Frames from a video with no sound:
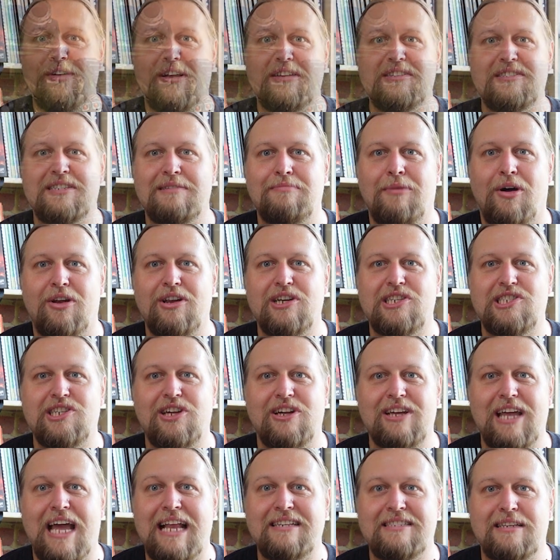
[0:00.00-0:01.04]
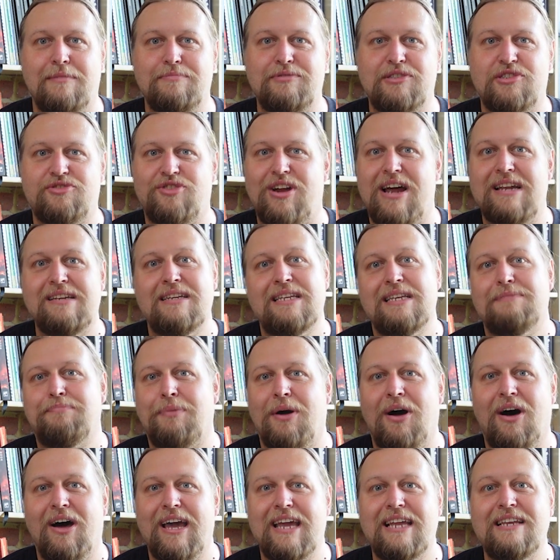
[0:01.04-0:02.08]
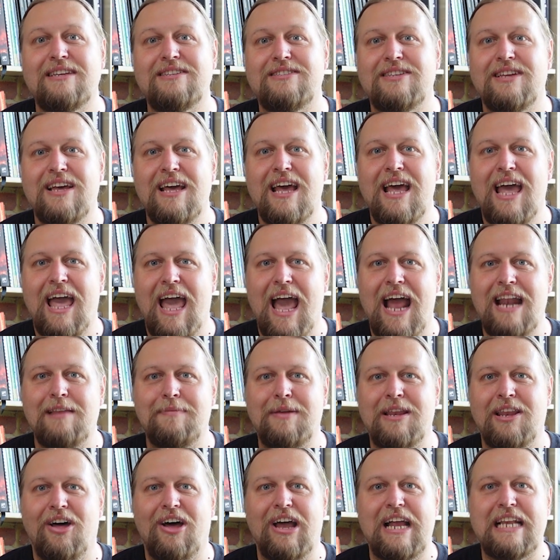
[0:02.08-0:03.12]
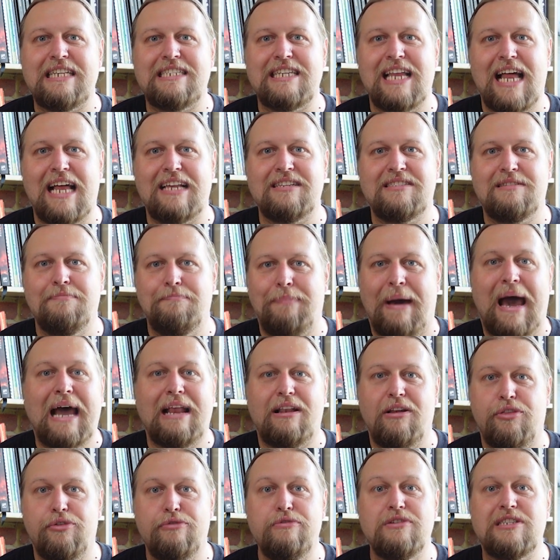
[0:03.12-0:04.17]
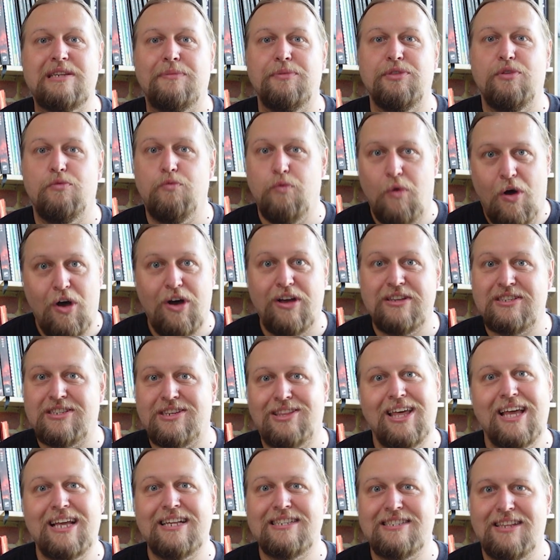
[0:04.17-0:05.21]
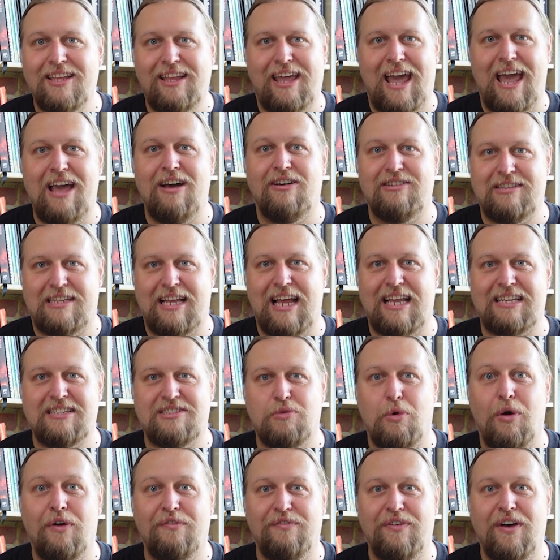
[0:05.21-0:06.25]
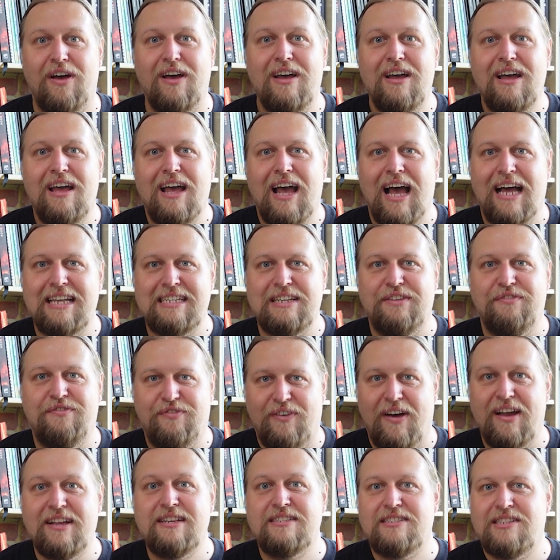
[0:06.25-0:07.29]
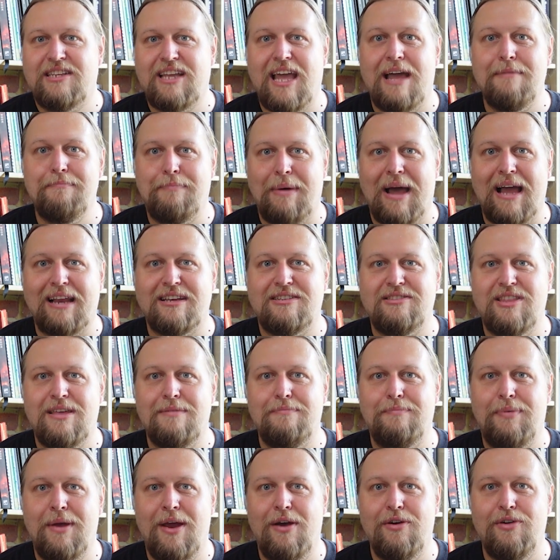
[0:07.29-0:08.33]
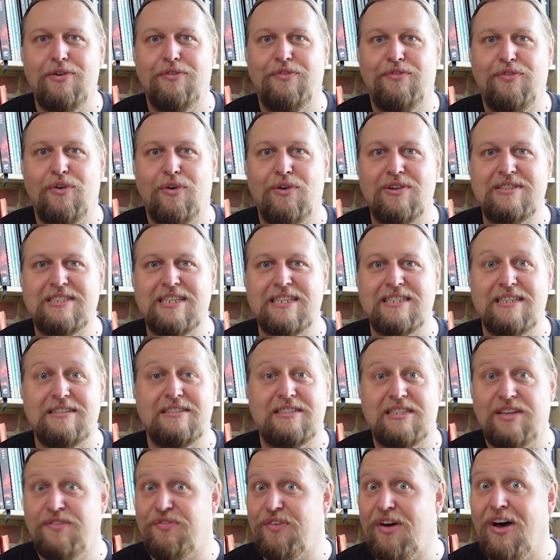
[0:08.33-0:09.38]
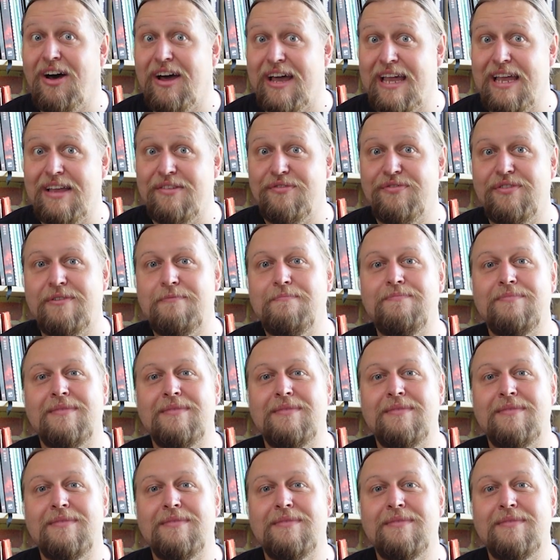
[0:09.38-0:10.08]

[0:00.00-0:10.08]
Russ demolisher ends up stranded behind enemy lines and has to battle through some of the worst things that Chaos has to offer as it fights to get back to the Imperial forces and survive.